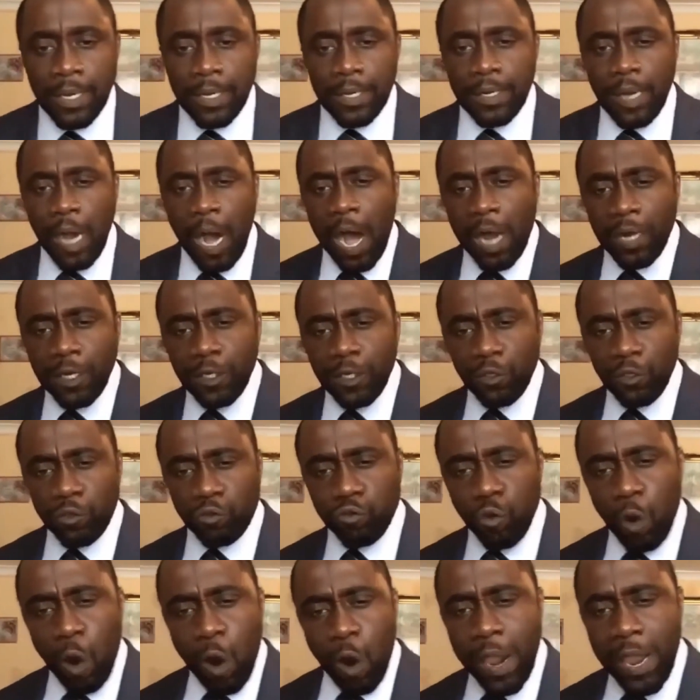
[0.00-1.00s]
God is
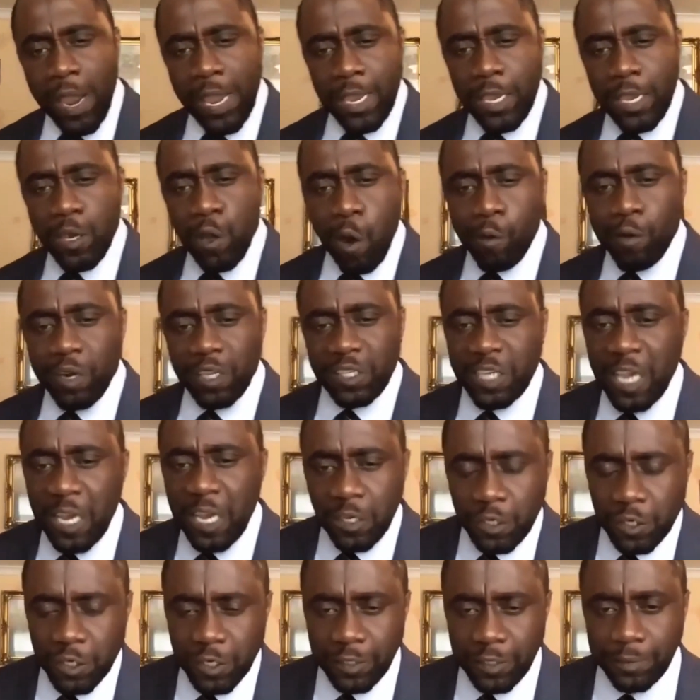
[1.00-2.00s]
drawing your
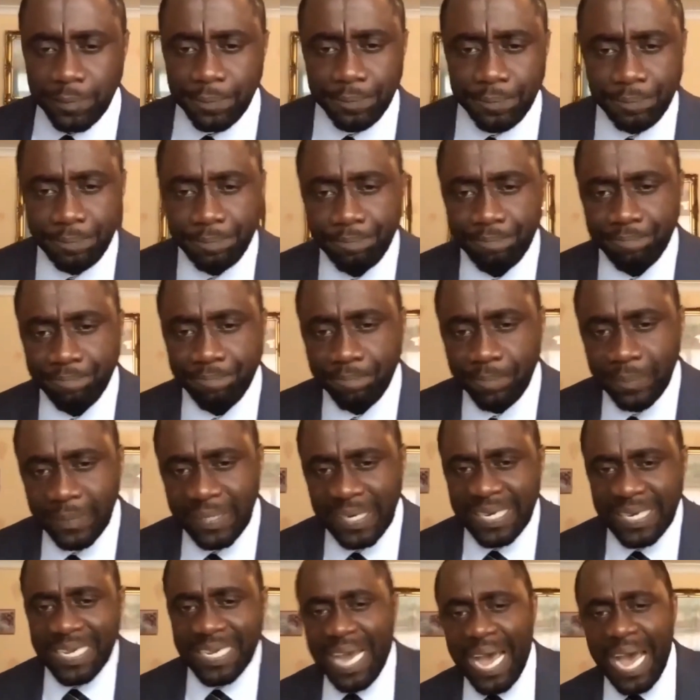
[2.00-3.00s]
attention
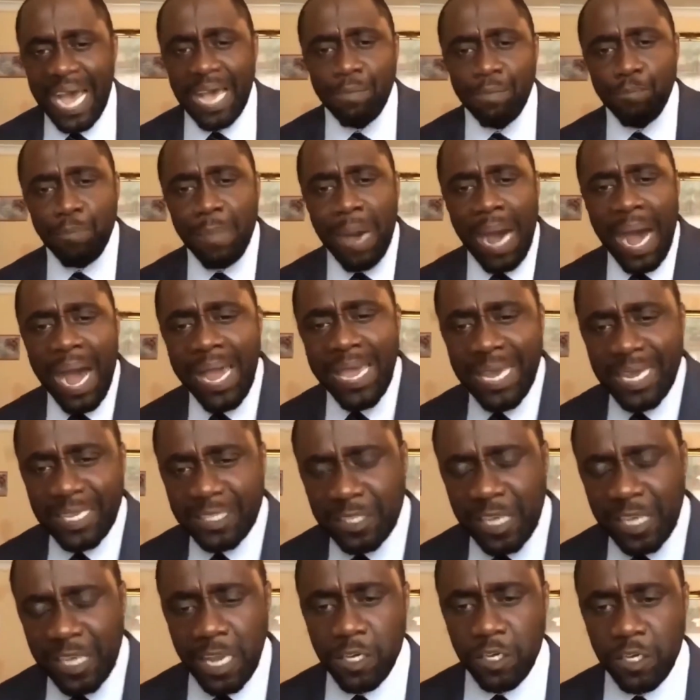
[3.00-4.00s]
and my
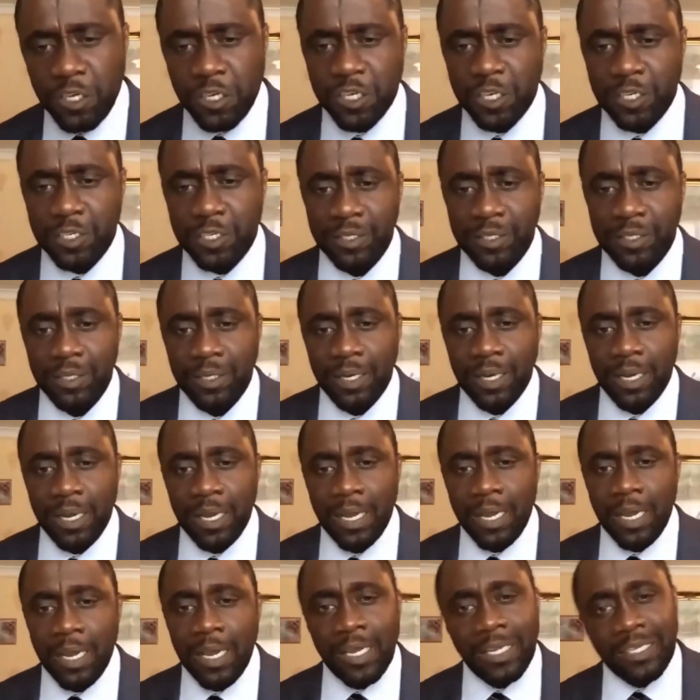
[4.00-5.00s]
attention
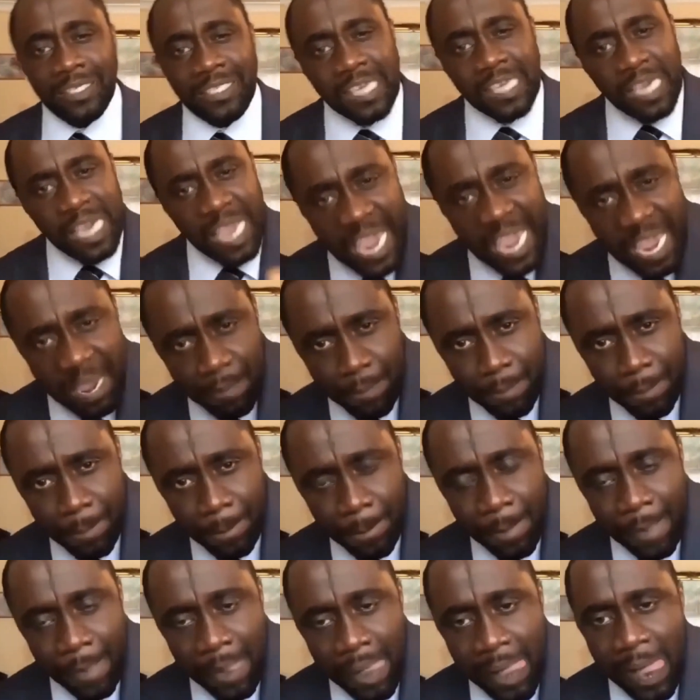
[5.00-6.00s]
to him.
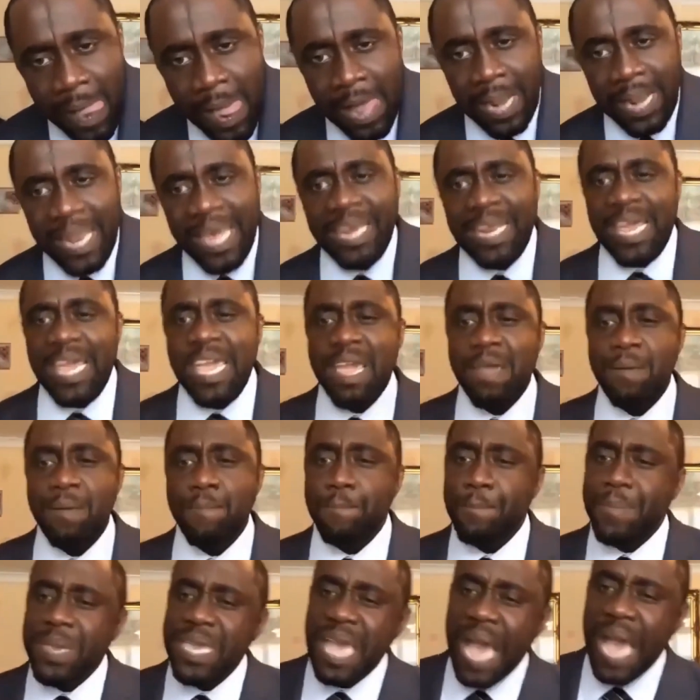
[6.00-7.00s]
Let him
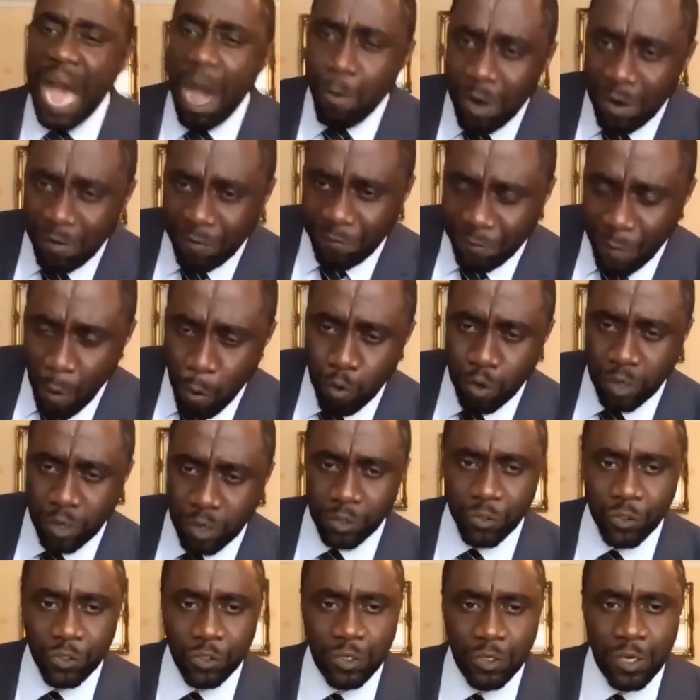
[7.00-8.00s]
be our
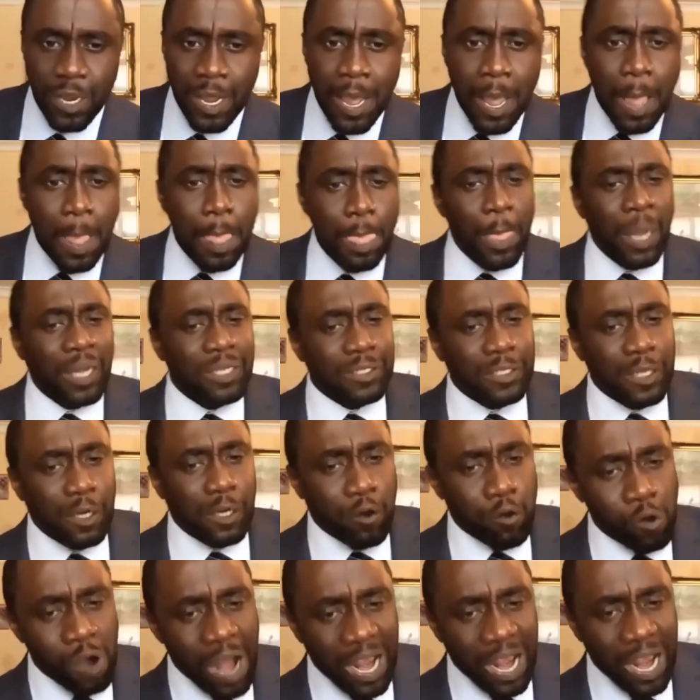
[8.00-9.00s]
focus, not the
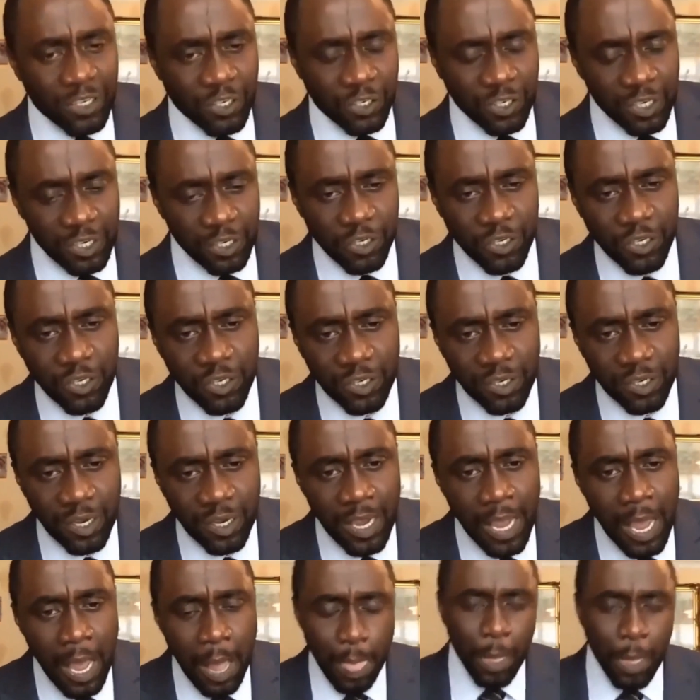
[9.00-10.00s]
crisis,
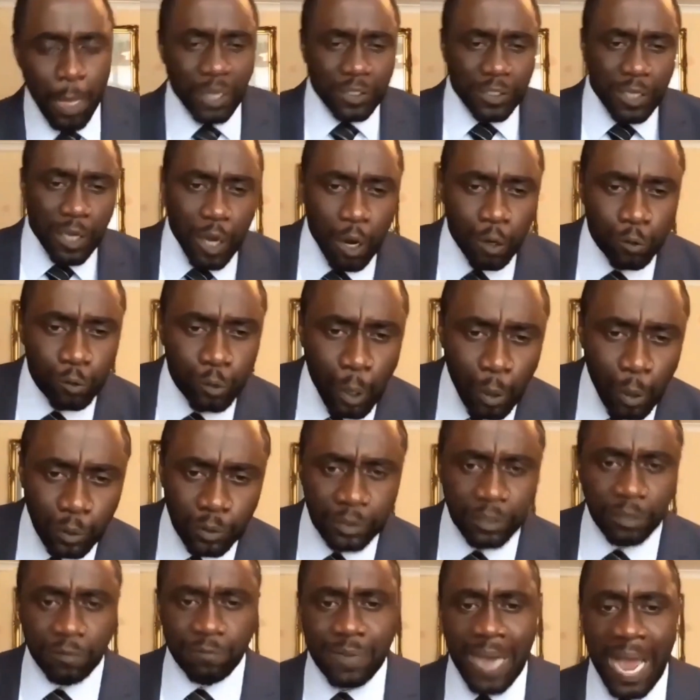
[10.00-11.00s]
not the
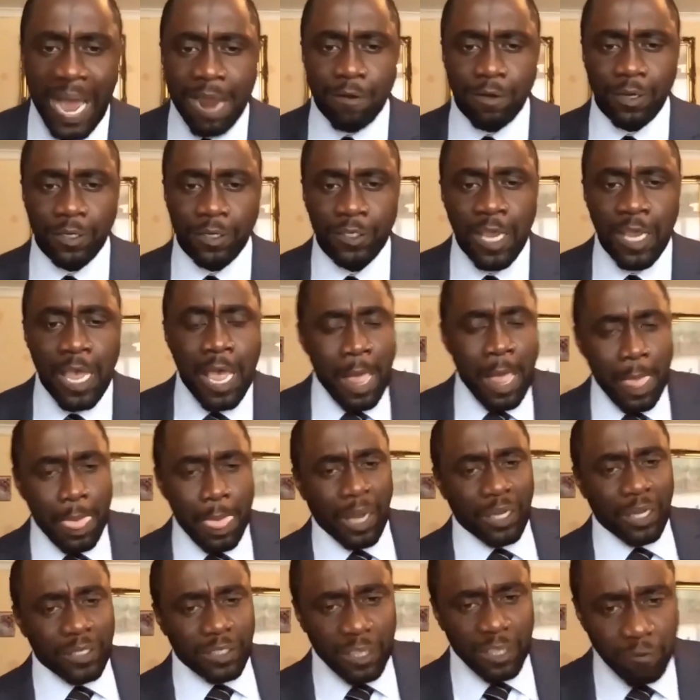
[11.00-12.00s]
coronavirus,
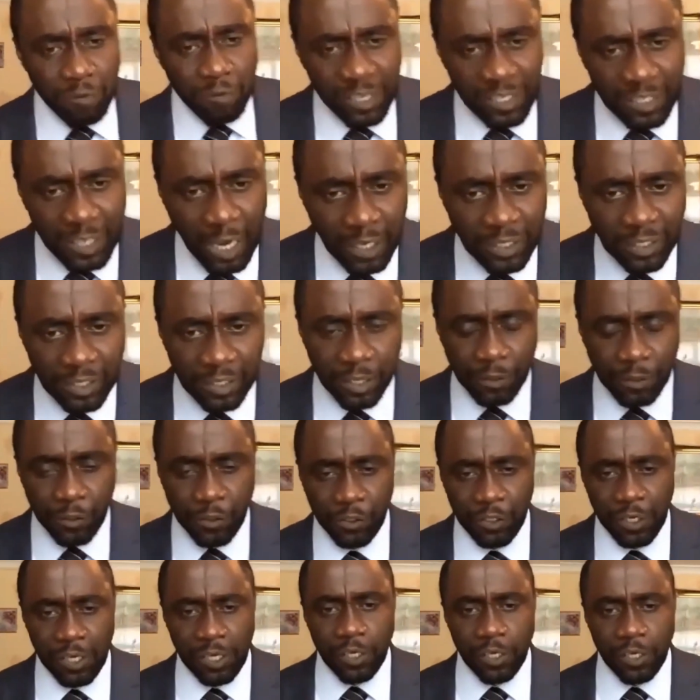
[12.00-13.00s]
not the
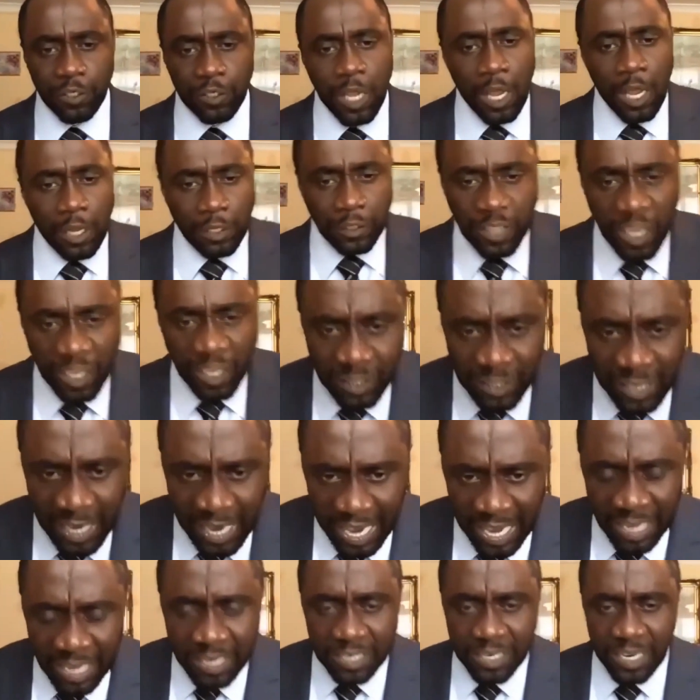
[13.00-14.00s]
redundancies, not the
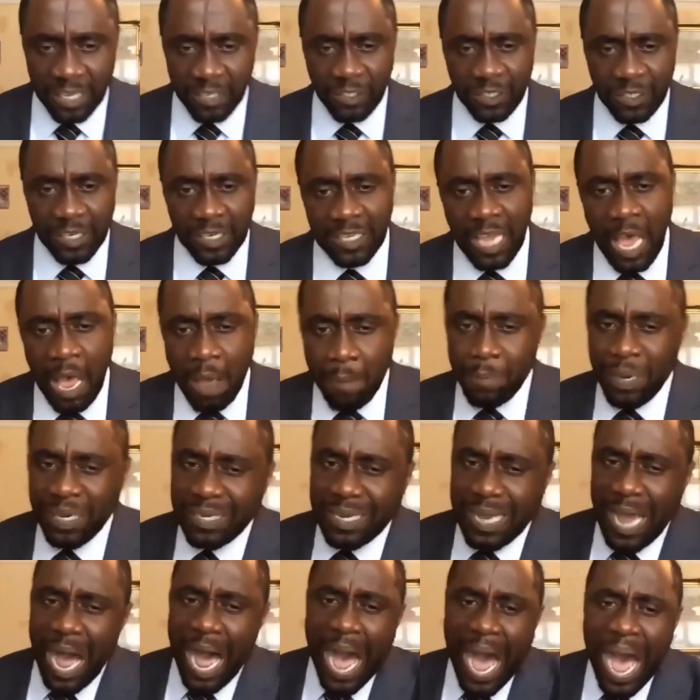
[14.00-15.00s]
illnesses. But
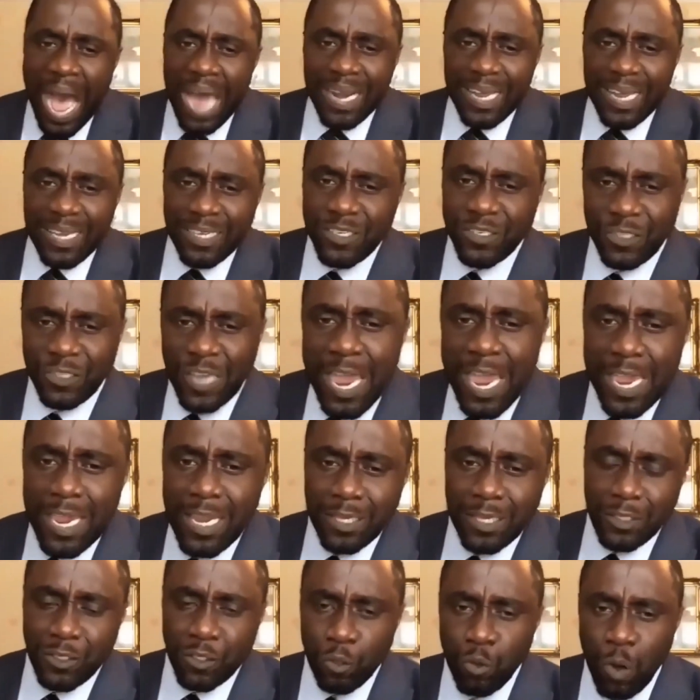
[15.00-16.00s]
God is
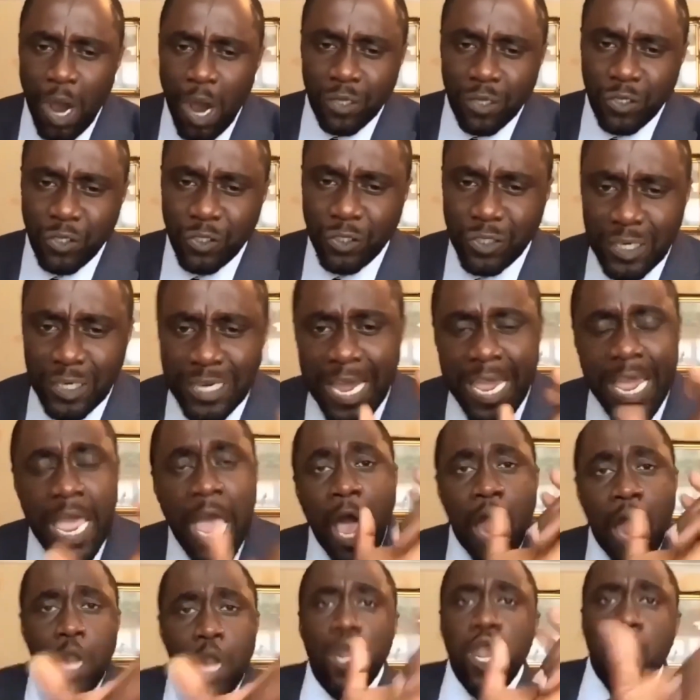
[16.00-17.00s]
saying to us today,
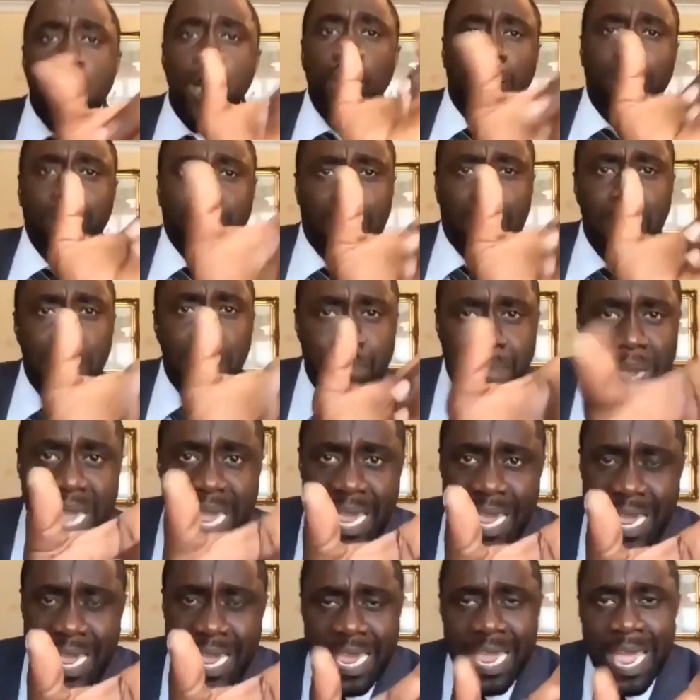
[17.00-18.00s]
look to
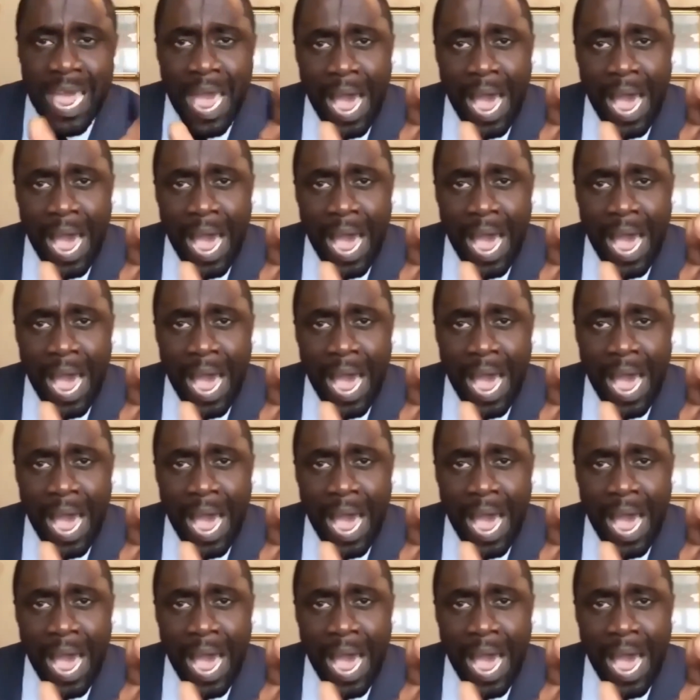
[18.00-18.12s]
me.